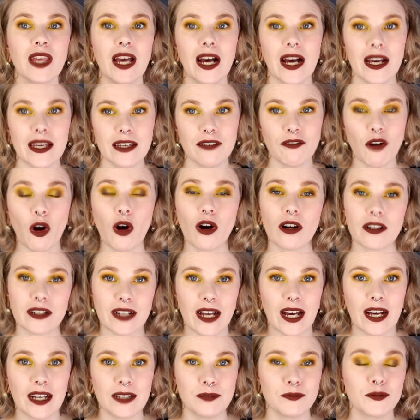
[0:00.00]
I have a hard
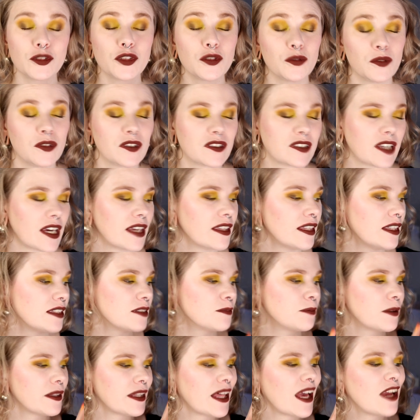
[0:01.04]
time to decide
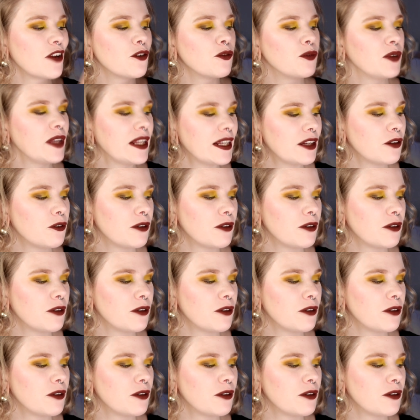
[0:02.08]
that, but I really,